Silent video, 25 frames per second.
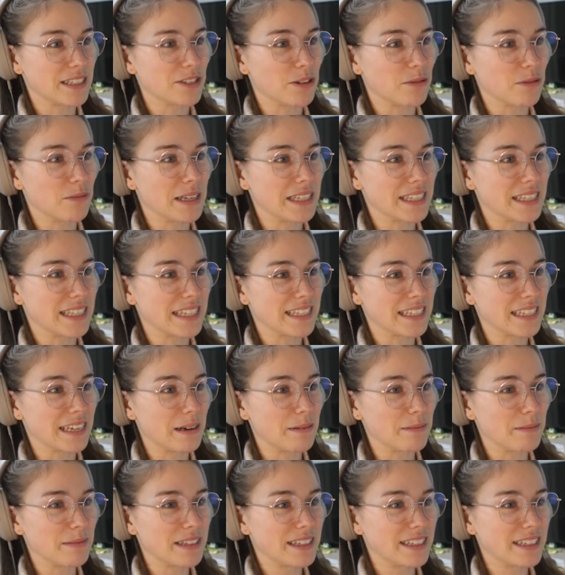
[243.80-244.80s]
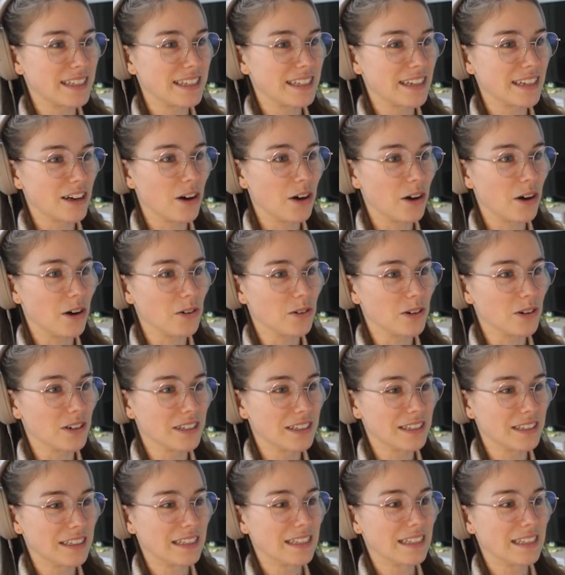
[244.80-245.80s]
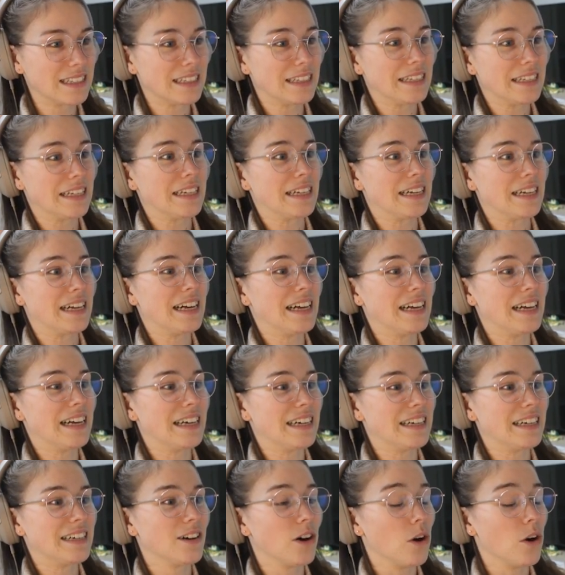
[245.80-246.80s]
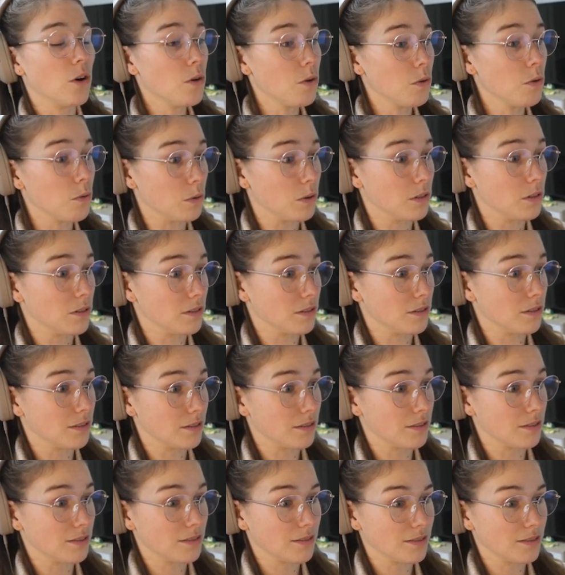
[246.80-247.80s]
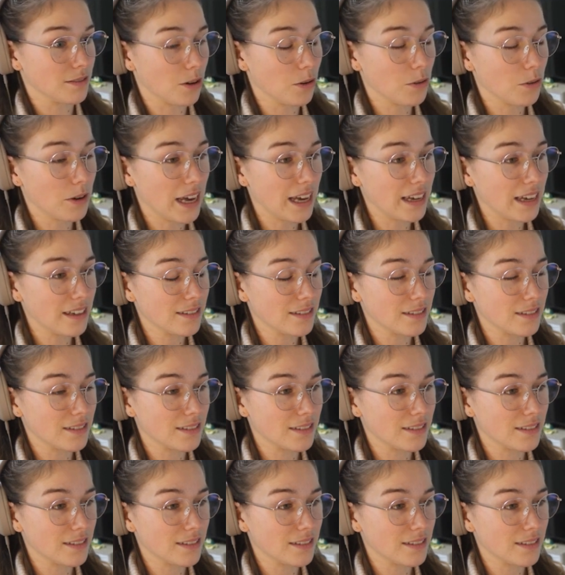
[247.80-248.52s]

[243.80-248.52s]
Please don't mess this up. Oh. Oh. Okay.